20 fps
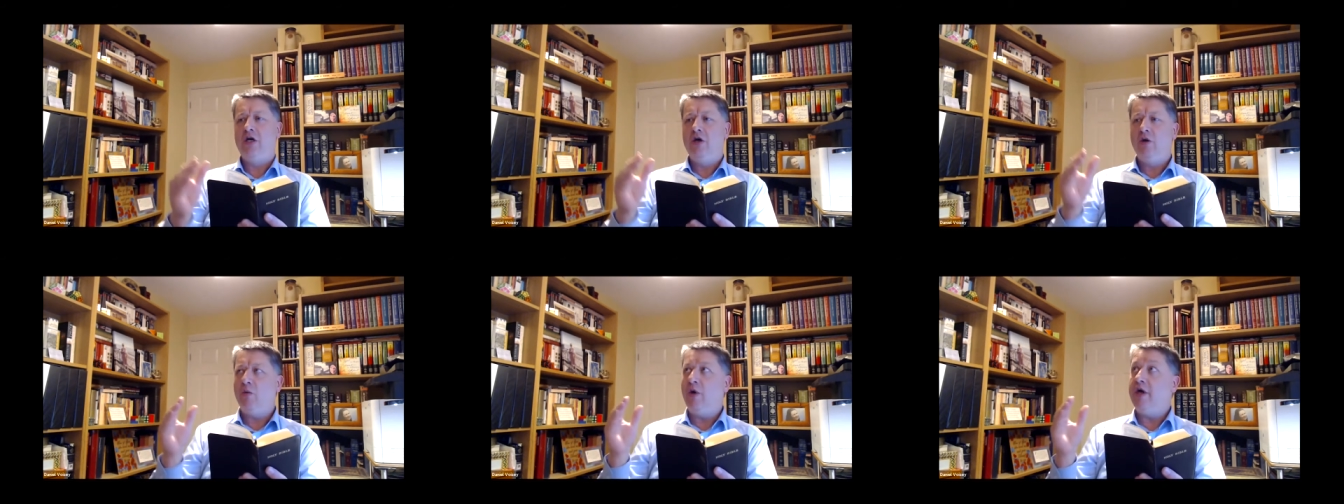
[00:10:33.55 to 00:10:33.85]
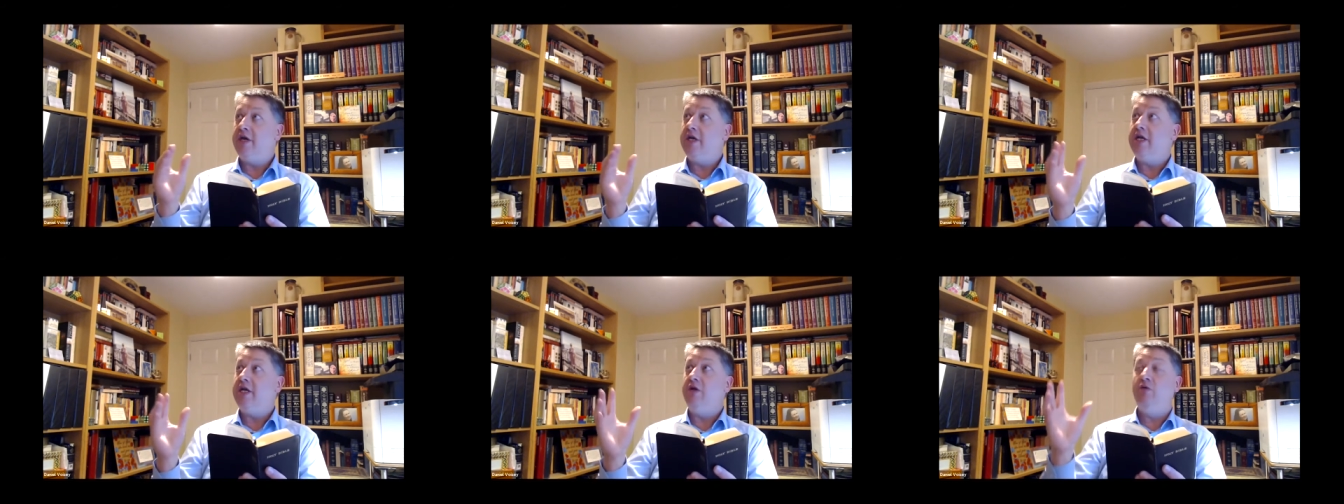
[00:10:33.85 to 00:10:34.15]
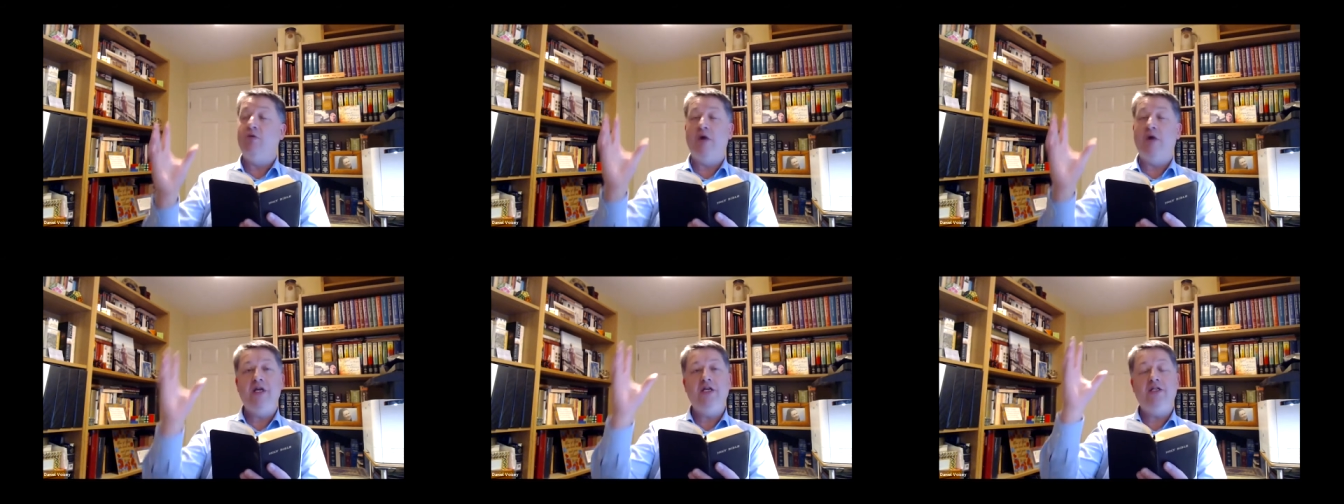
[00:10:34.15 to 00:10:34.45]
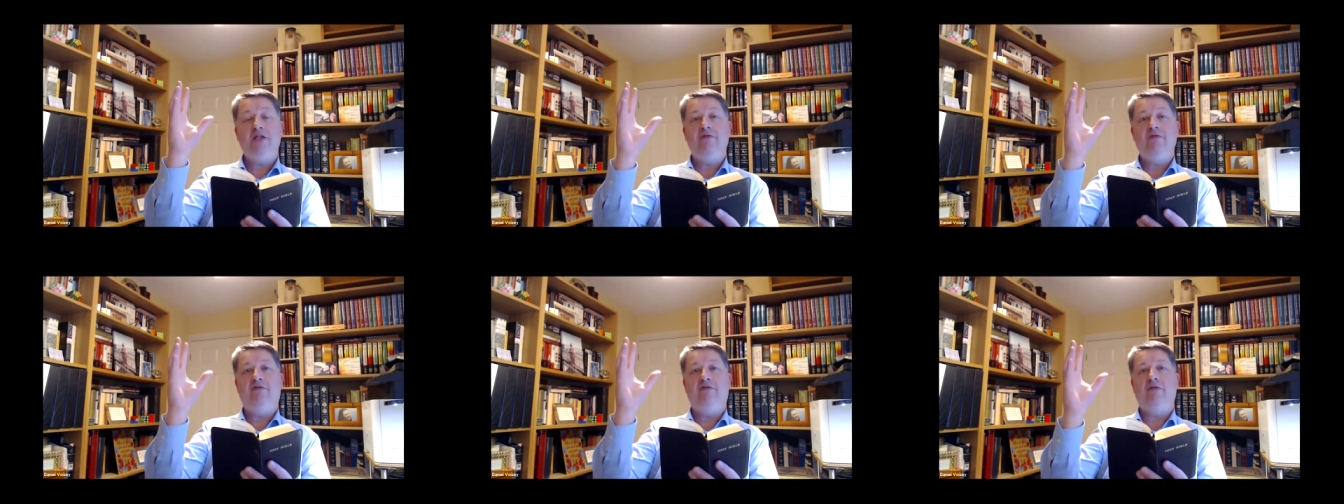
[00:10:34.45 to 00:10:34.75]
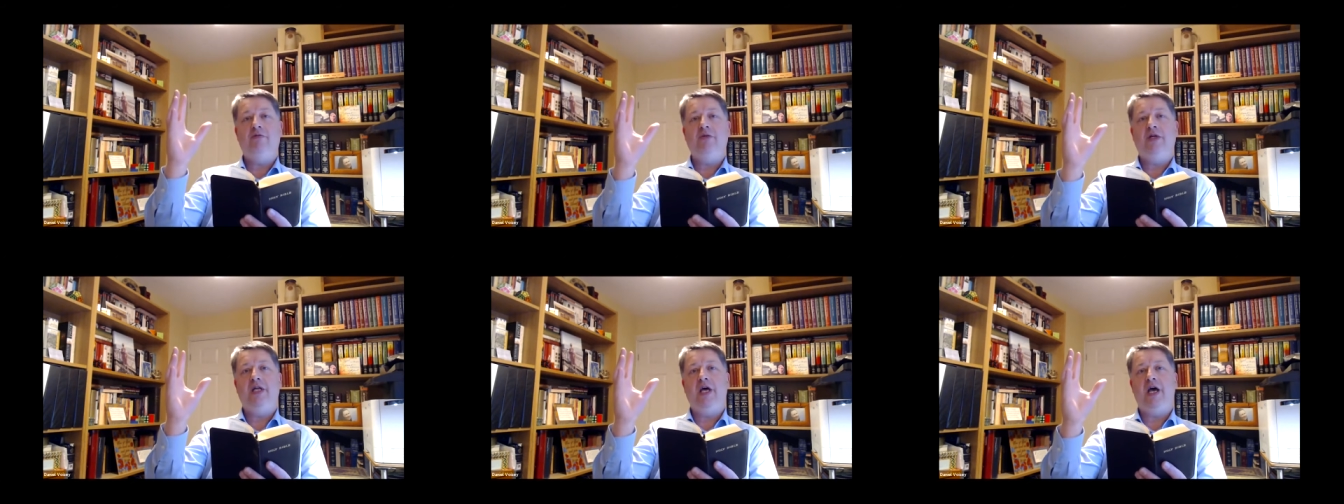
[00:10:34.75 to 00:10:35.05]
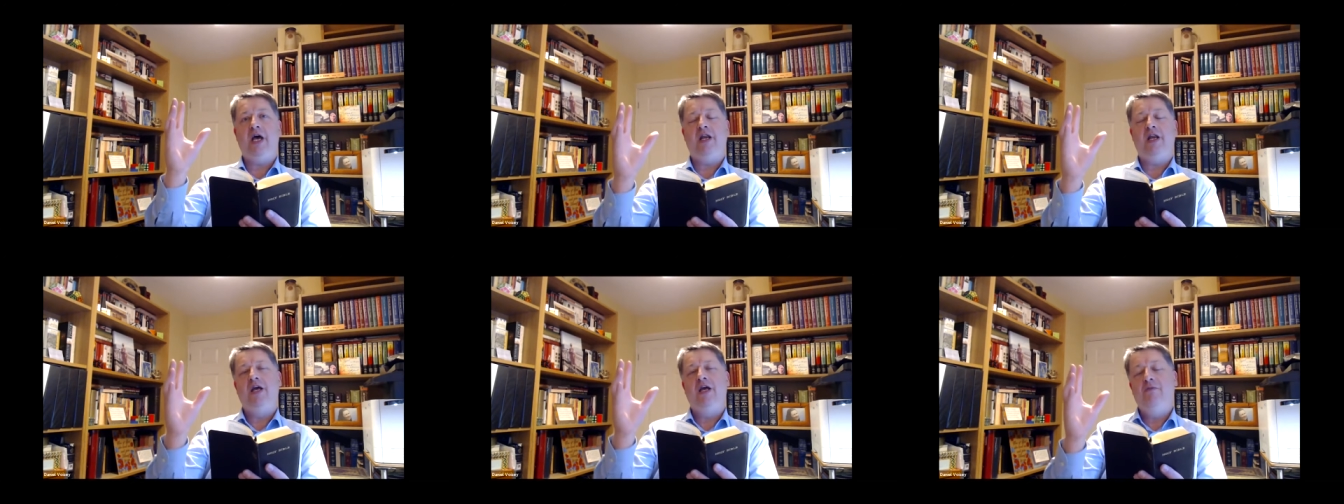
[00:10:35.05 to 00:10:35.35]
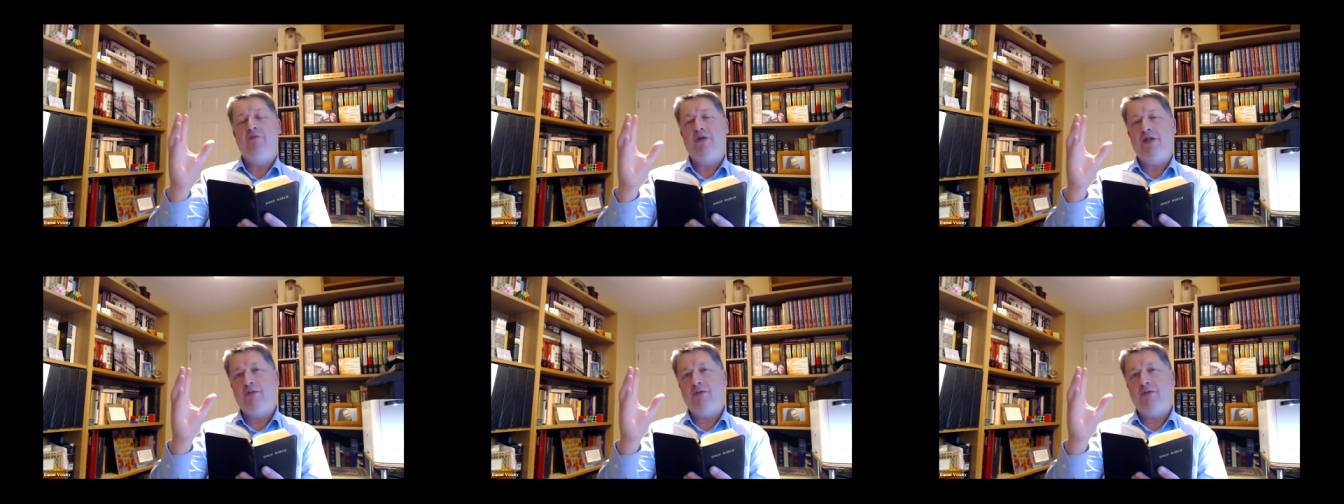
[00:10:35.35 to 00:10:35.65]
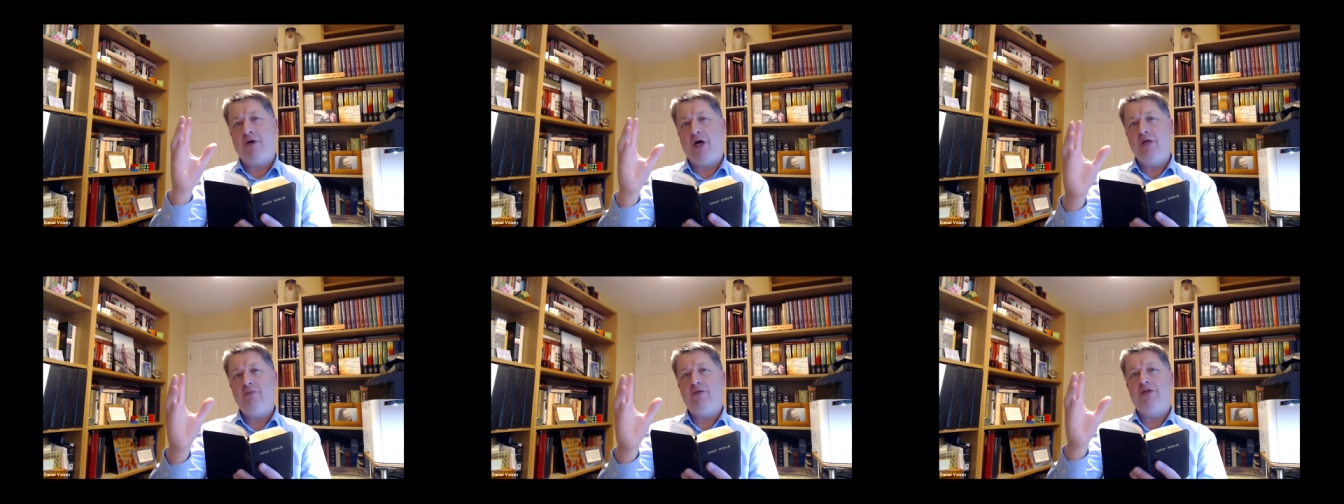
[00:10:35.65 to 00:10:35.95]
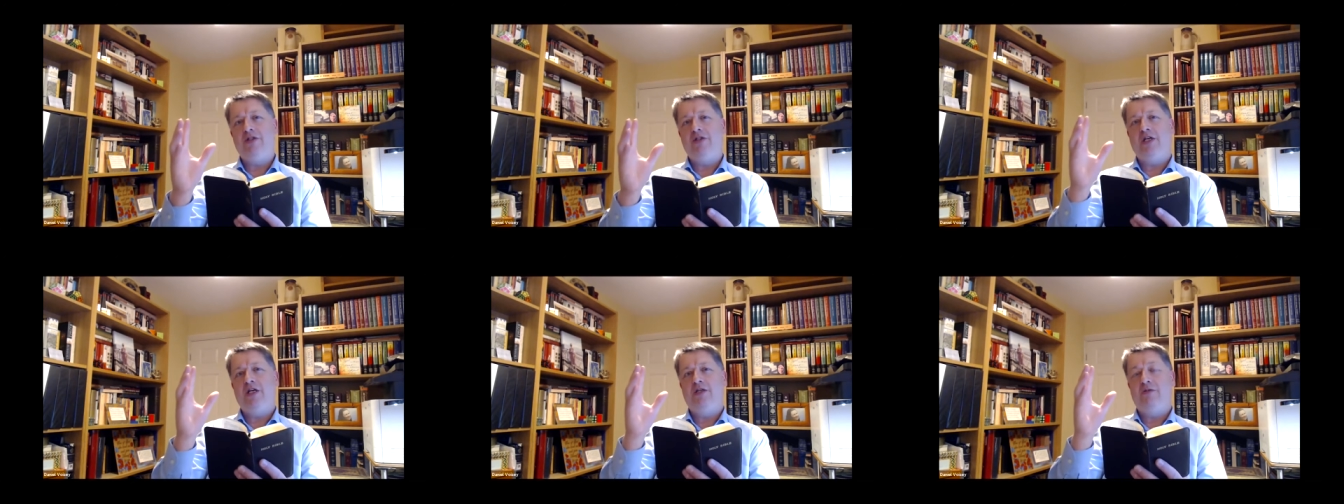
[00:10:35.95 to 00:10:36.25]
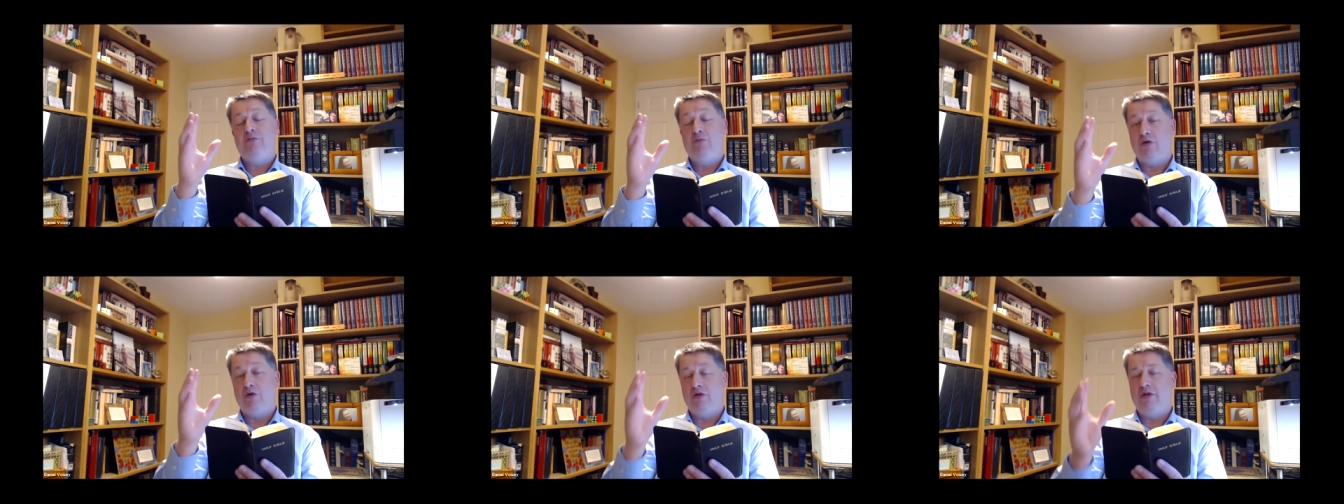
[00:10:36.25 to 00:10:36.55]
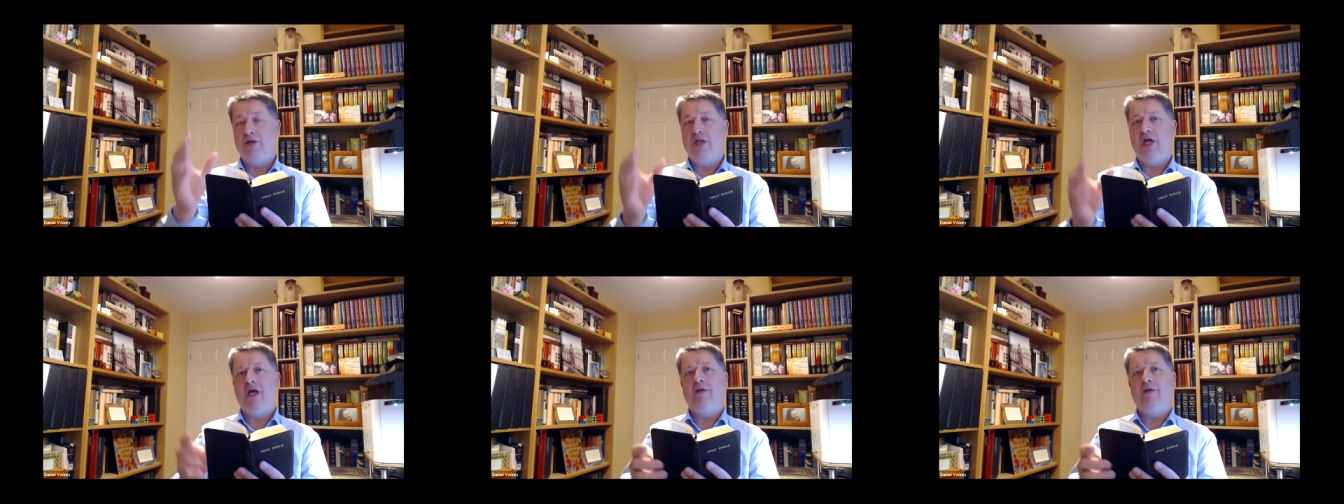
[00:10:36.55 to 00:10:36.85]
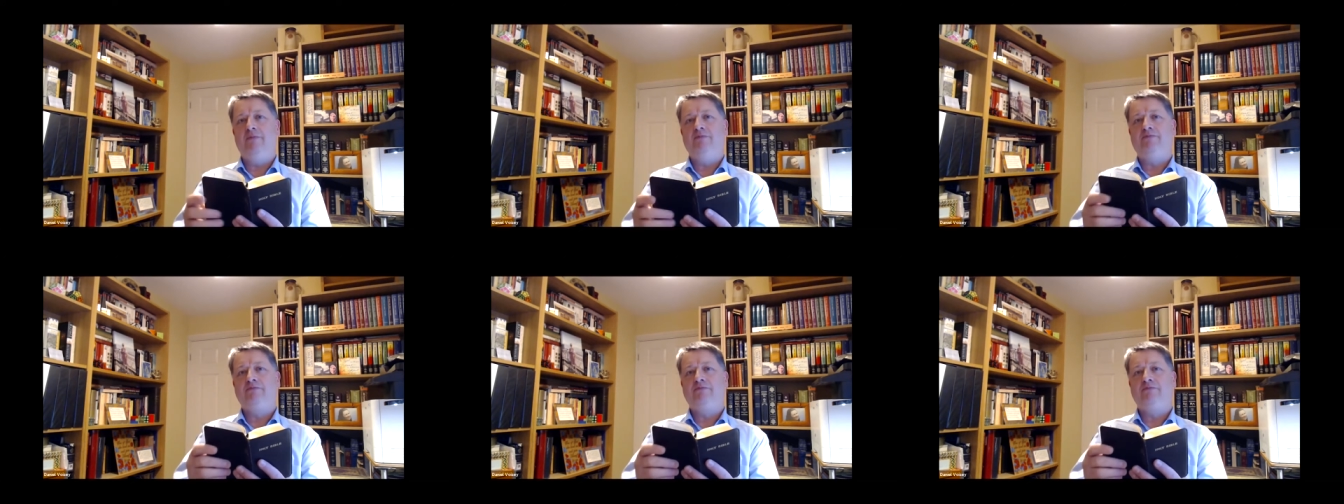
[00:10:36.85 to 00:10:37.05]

when he raised him from the dead. But the Bible says more than that.